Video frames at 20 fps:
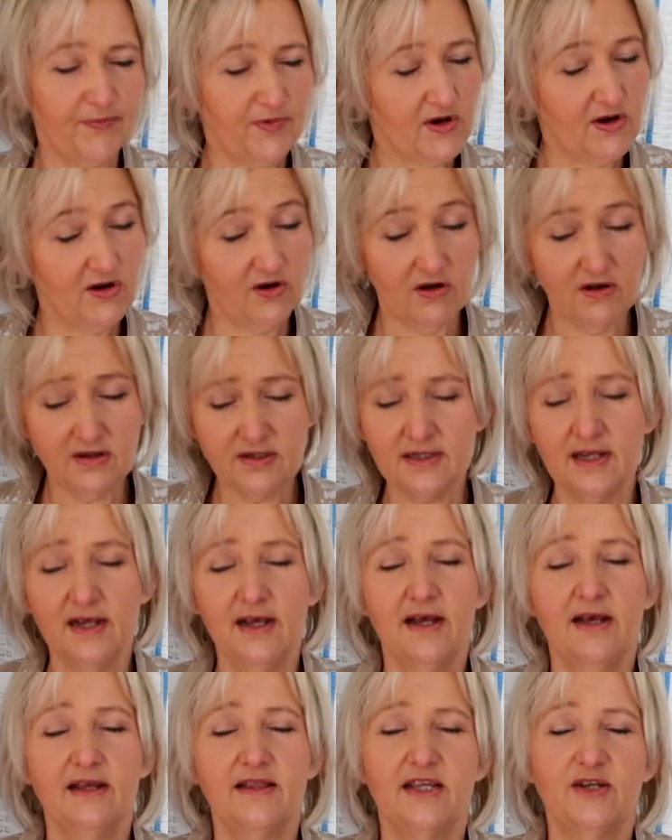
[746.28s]
class
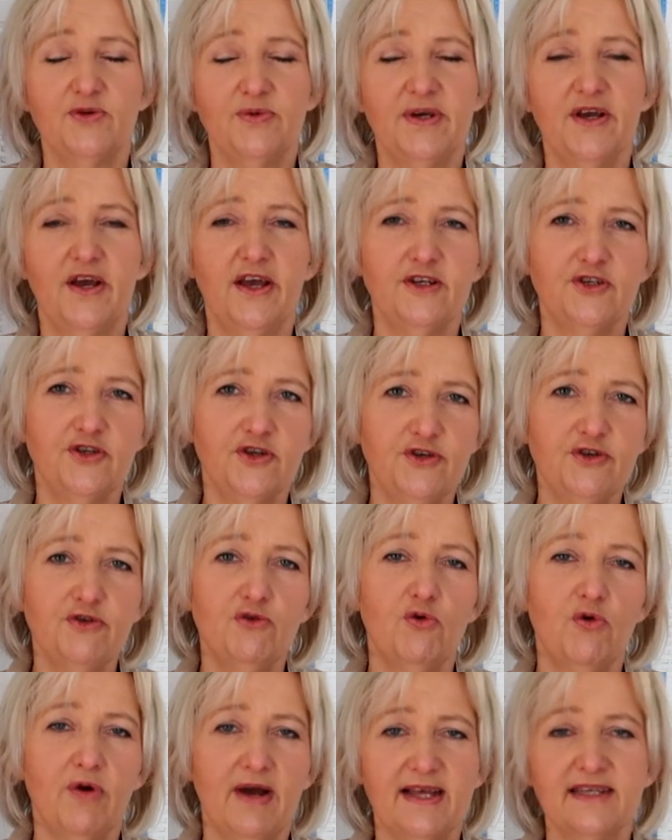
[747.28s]
that we're going to do,
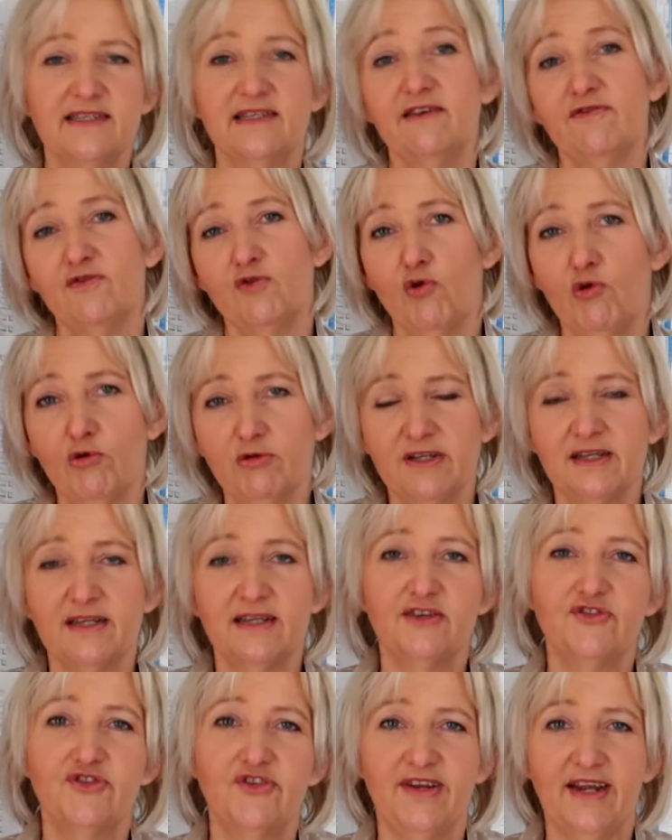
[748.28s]
or as I've called it,
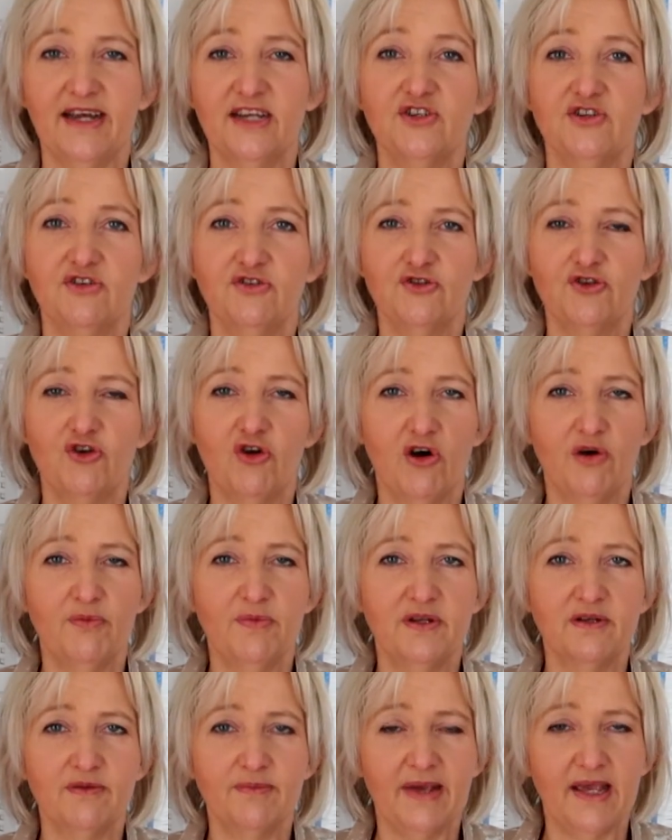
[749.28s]
Introduction to
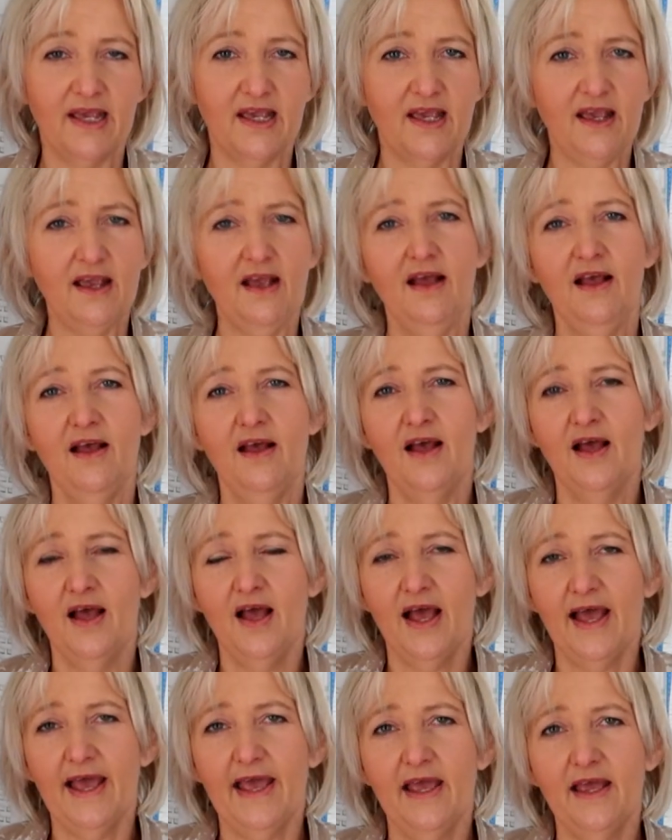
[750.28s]
Garment Making.
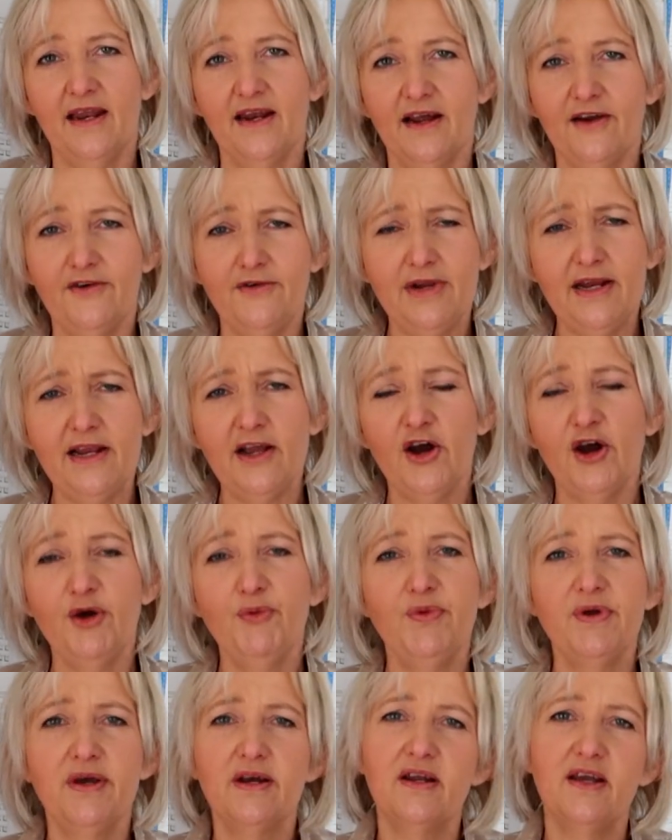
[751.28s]
And I really hope
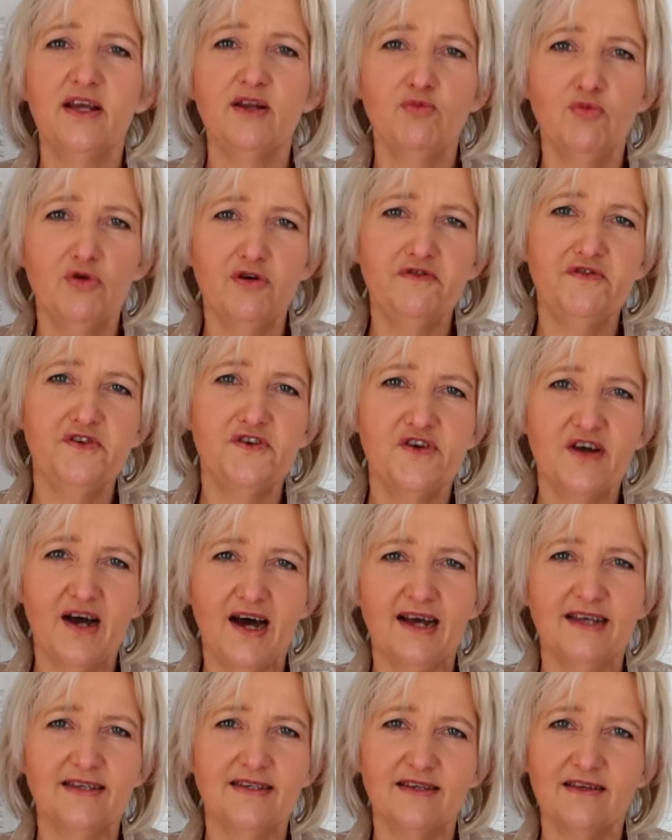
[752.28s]
we're going to get more of you
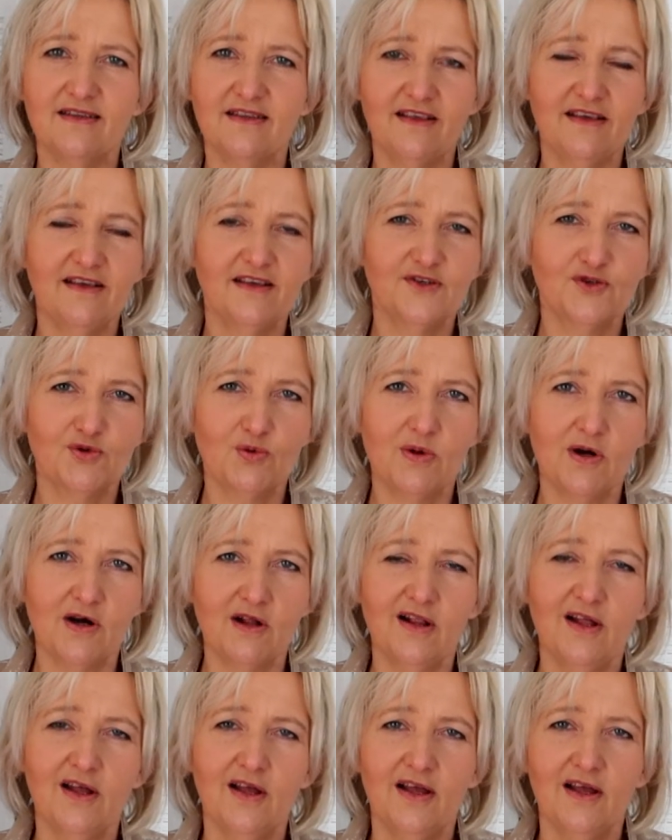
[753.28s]
guys out there as
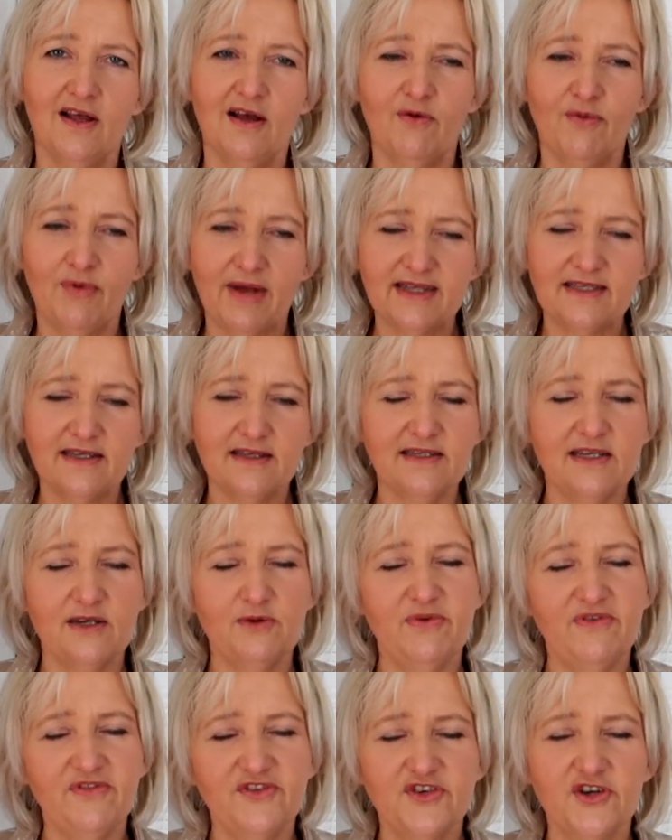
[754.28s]
well. As I said,
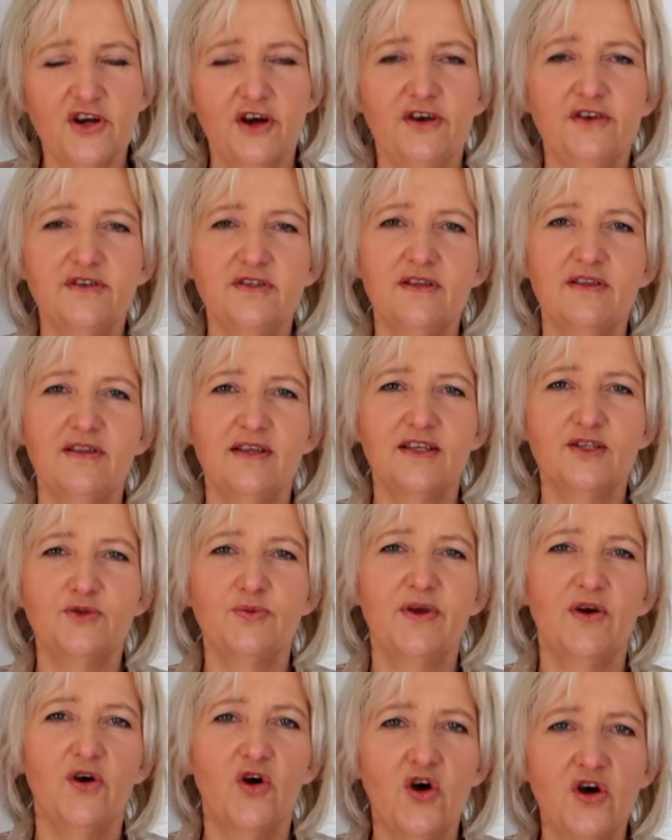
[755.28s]
we've chosen this.
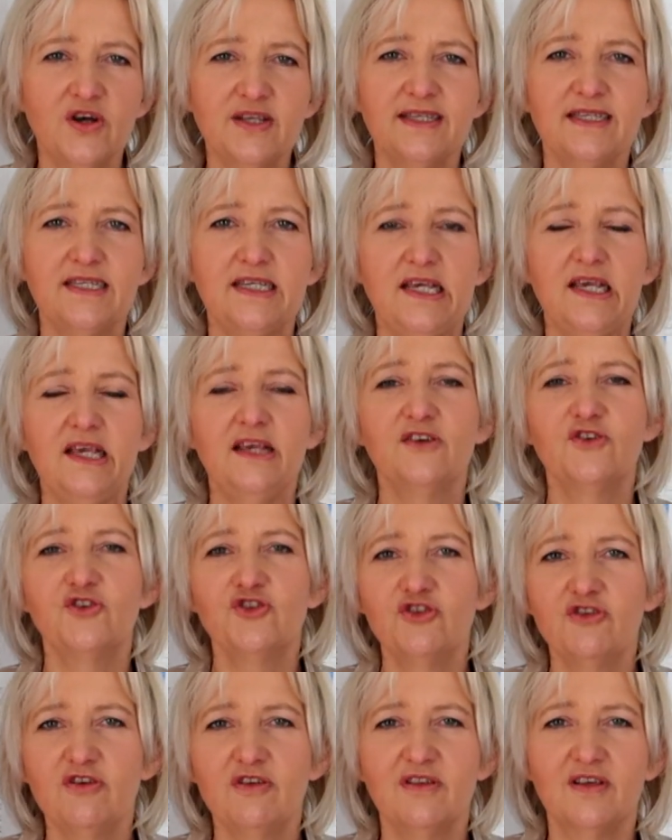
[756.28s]
We are seeing a
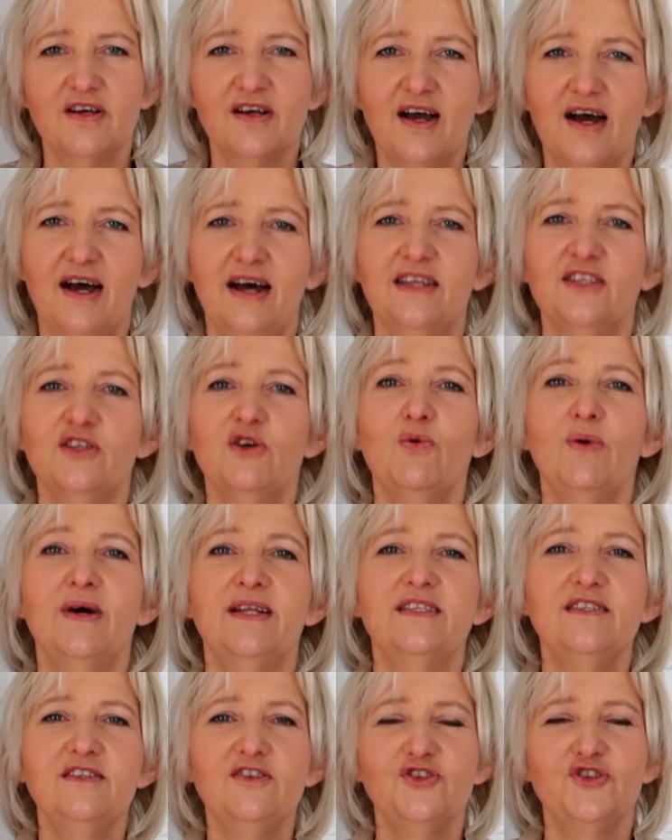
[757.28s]
turn. The guys are
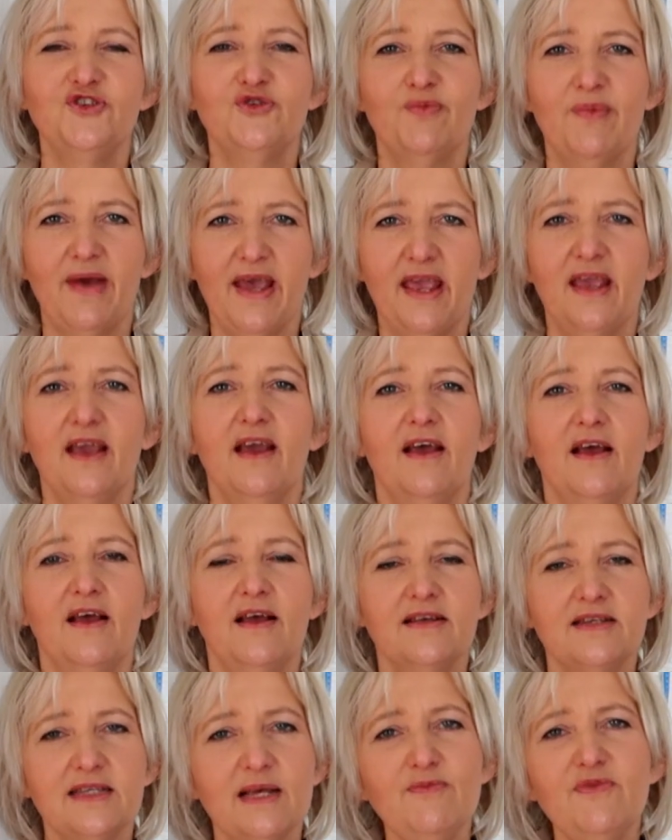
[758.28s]
wanting to make
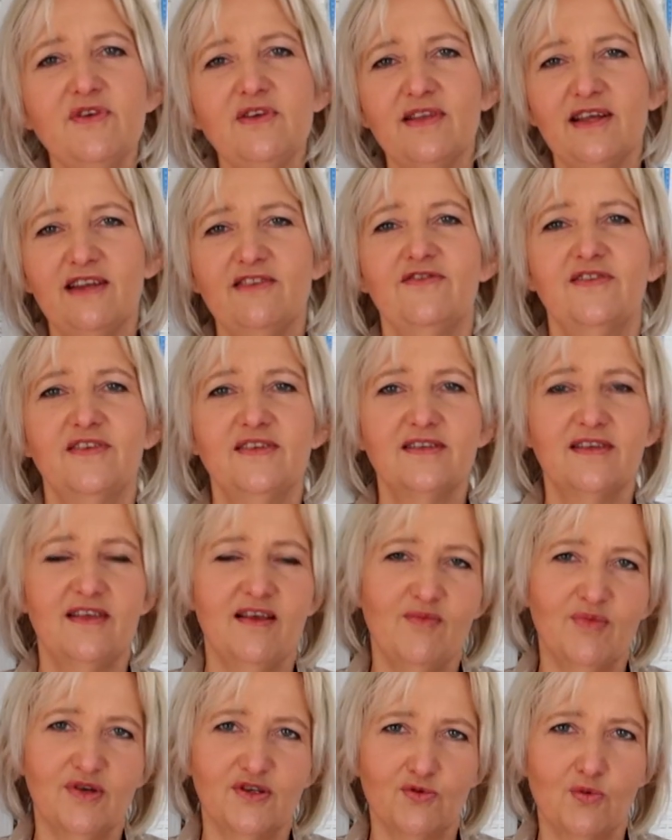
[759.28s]
something that fits
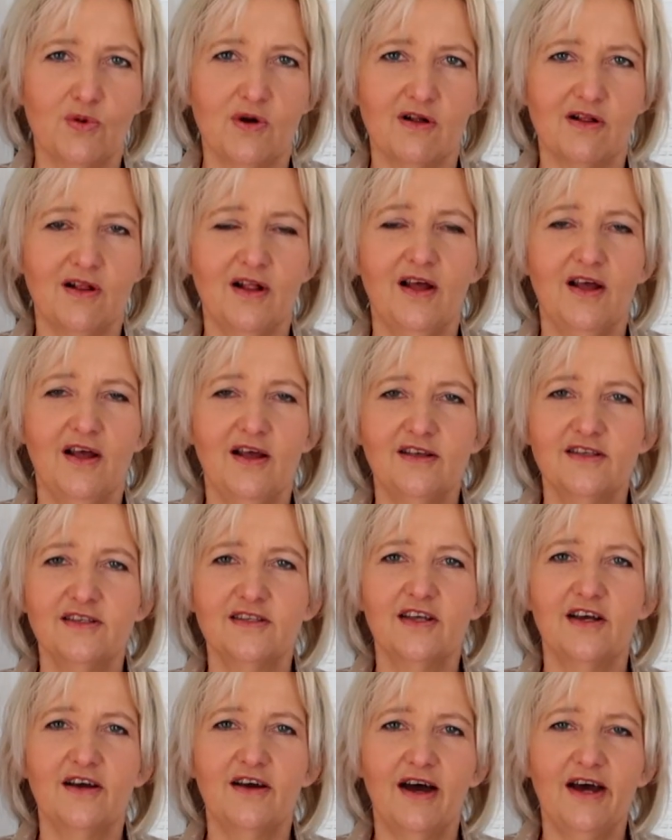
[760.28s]
them as well.
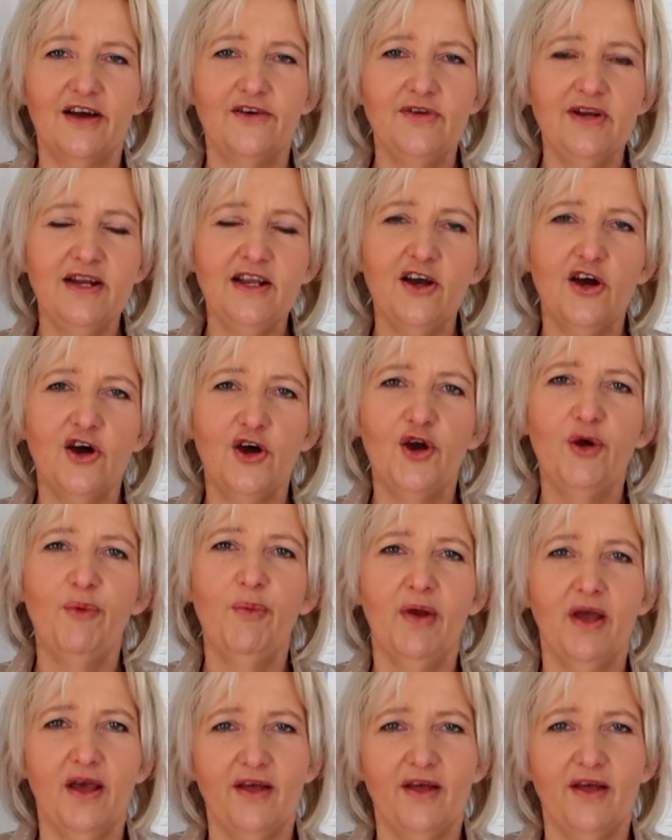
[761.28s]
So I really hope